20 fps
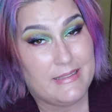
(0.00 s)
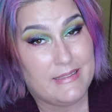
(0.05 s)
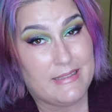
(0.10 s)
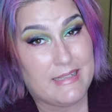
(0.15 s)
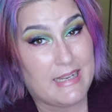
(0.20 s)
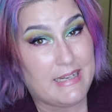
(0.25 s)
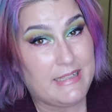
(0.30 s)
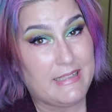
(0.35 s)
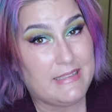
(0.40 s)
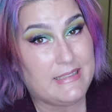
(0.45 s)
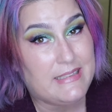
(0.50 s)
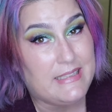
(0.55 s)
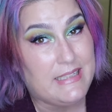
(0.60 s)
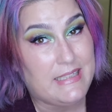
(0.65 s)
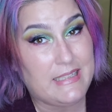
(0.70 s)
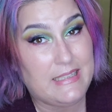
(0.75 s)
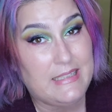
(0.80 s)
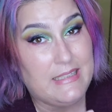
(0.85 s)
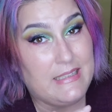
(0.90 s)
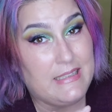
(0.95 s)

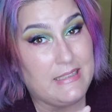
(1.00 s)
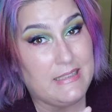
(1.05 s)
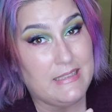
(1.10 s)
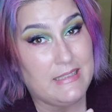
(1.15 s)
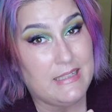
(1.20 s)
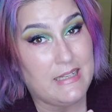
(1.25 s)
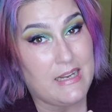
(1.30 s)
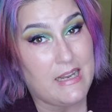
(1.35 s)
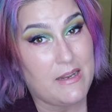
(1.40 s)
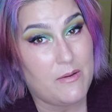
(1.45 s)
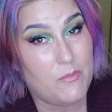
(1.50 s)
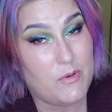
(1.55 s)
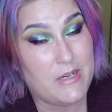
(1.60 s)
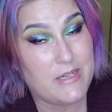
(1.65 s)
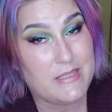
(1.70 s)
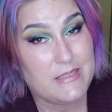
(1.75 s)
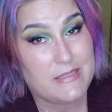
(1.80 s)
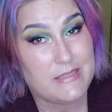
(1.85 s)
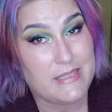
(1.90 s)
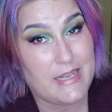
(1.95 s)
19, I
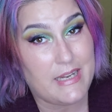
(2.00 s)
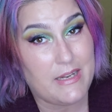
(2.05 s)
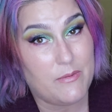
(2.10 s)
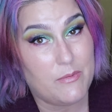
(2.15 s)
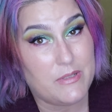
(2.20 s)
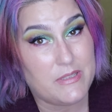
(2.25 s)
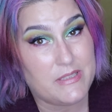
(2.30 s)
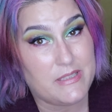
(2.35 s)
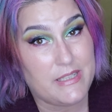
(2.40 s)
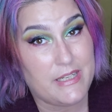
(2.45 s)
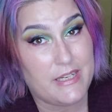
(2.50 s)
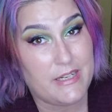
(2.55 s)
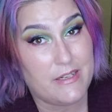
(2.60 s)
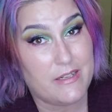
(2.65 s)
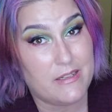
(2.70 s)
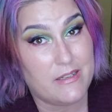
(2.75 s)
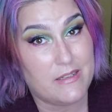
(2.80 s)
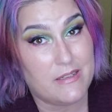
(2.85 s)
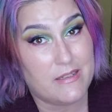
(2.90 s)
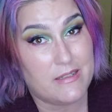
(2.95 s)
want to say was the
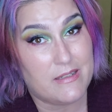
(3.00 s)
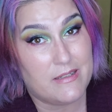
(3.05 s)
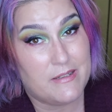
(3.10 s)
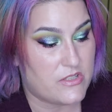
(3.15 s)
year.